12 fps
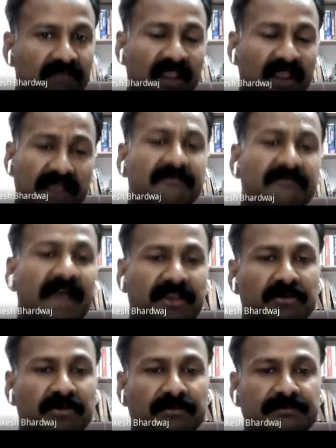in
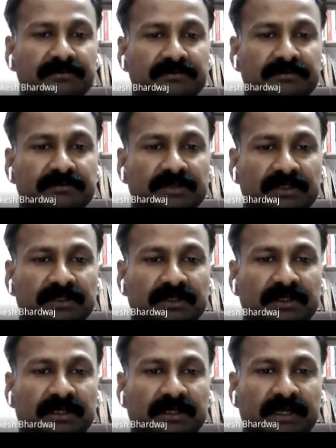vacuum,
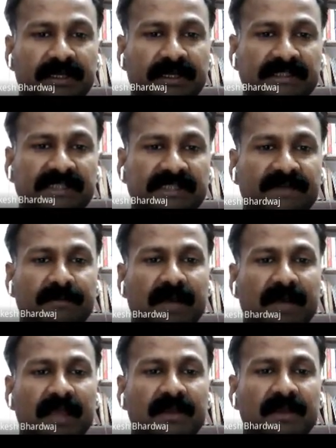it is given
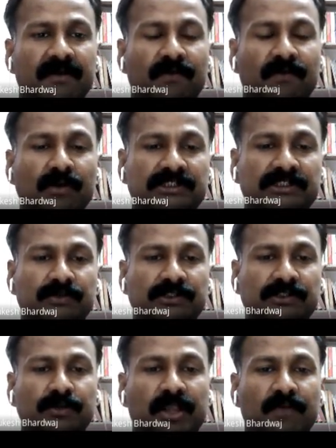by force
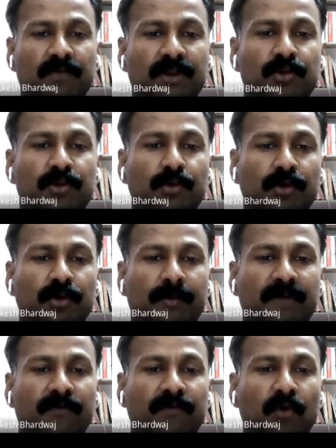equals to Q1 Q2
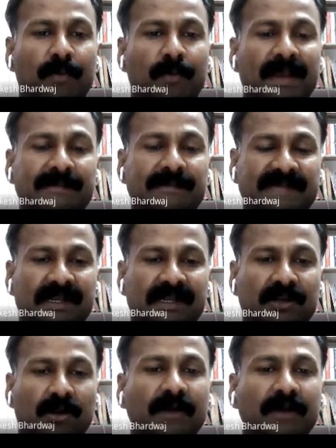upon 4 pi
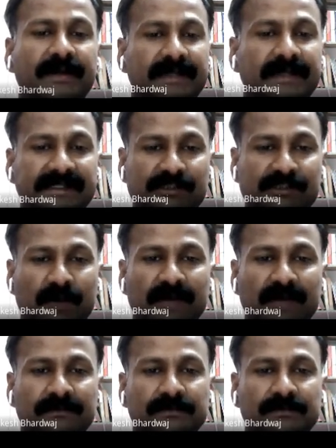epsilon naught d
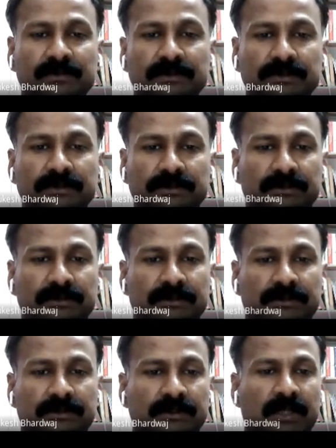square.
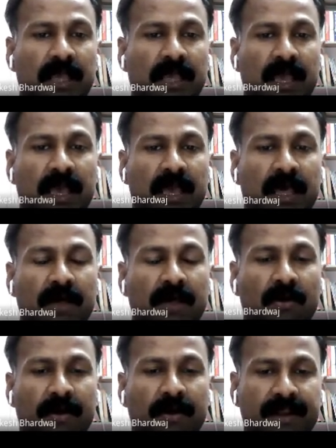
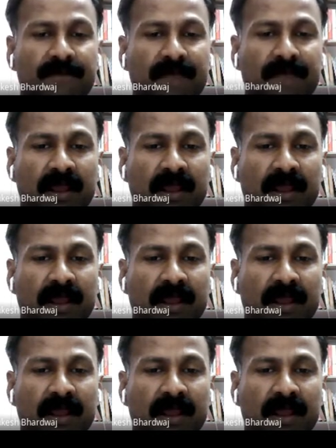Or in